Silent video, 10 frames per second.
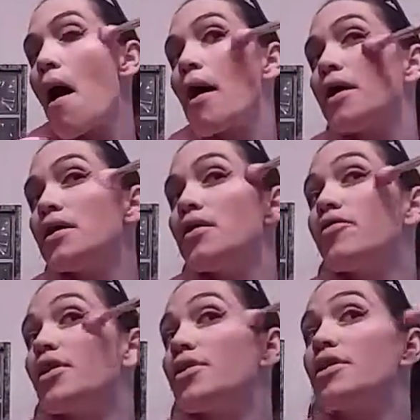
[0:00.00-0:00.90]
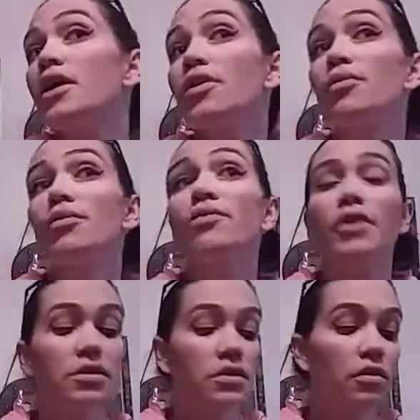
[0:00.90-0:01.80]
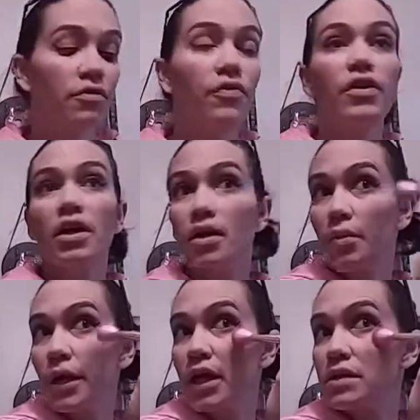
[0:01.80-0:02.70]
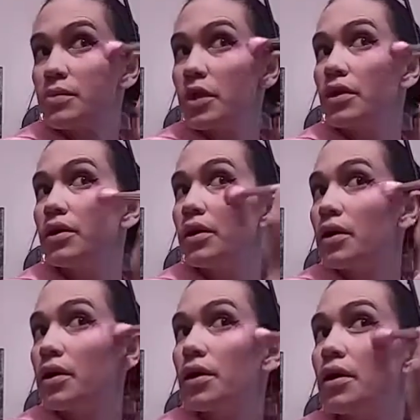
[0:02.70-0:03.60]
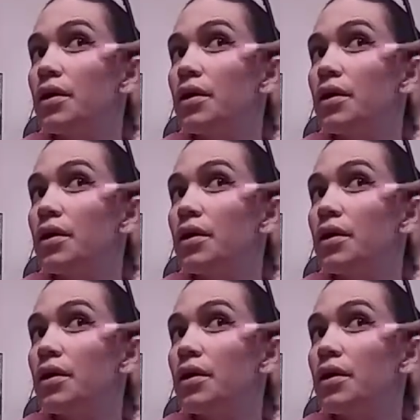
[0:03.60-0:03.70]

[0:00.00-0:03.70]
I love how the light reflects off of it. It makes me look